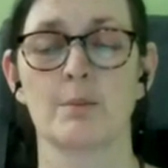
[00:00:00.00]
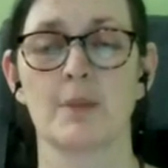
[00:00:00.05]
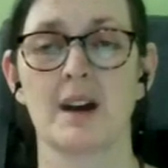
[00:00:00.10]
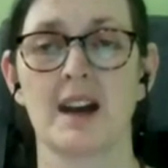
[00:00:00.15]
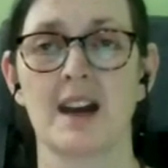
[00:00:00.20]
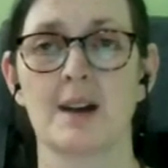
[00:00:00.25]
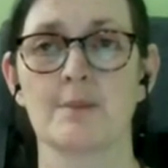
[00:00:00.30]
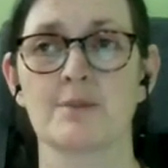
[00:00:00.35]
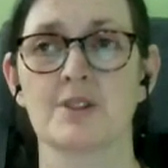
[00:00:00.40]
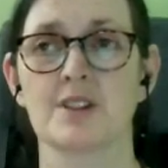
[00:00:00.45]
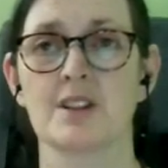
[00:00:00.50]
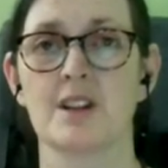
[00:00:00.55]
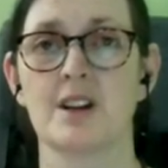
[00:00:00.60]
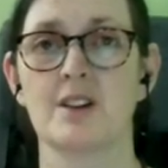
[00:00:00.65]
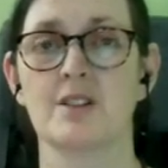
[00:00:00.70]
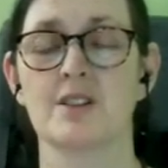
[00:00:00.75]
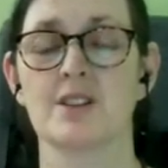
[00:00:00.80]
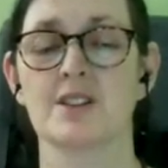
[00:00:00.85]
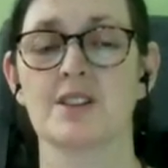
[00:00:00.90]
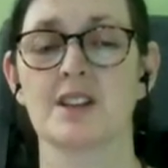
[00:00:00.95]
perhaps
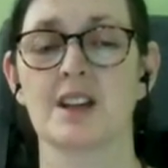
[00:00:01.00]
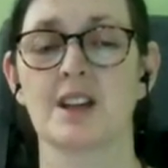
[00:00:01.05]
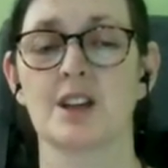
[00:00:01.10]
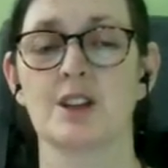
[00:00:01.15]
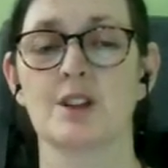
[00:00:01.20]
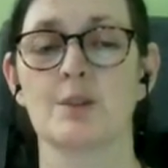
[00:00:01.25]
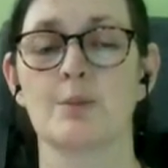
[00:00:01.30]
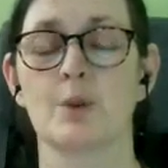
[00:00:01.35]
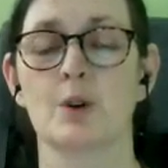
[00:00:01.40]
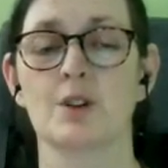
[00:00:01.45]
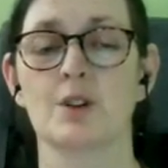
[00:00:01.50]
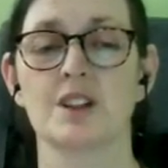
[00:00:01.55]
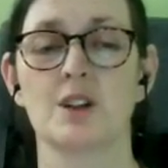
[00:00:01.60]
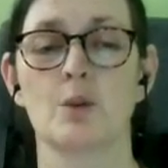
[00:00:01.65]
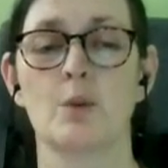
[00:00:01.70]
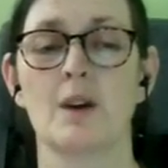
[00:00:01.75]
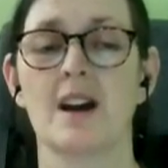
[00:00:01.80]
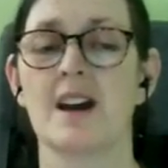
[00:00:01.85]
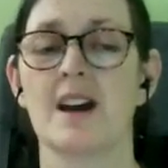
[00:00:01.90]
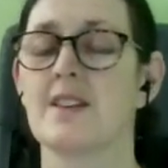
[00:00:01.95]
noticing in the
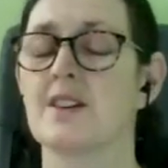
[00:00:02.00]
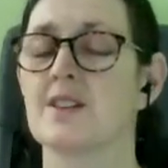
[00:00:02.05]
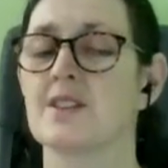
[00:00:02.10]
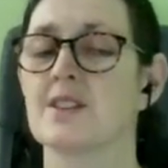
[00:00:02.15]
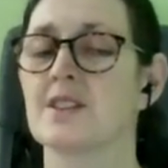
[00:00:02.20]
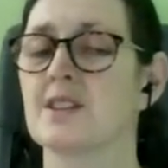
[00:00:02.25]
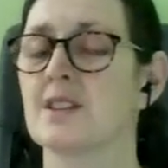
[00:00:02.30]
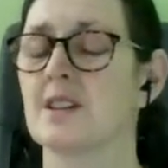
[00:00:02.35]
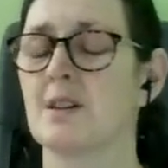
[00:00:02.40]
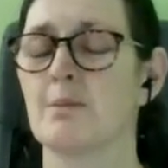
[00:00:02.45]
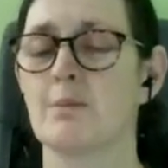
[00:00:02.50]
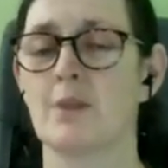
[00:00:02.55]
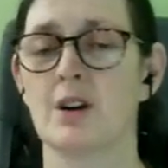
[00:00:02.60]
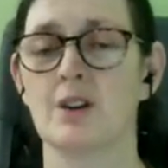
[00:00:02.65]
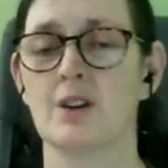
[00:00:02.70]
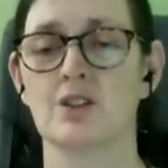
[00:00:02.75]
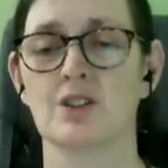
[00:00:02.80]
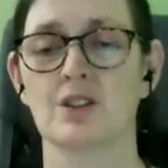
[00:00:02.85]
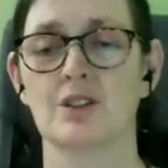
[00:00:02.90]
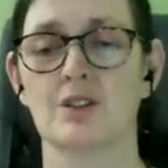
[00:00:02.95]
body where this
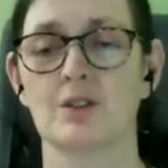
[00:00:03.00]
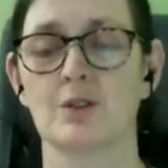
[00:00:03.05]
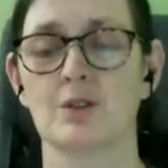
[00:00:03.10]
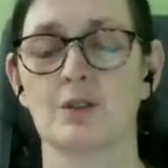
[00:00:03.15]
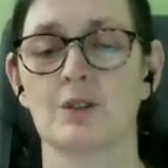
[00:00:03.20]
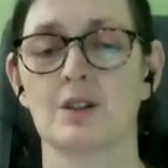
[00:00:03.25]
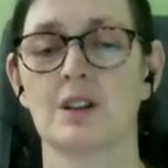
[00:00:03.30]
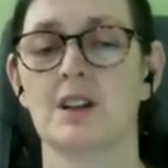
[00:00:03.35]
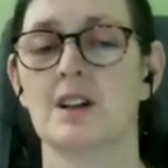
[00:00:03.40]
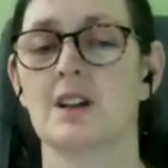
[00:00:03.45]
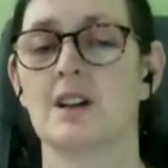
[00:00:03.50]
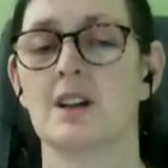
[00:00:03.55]
emotion or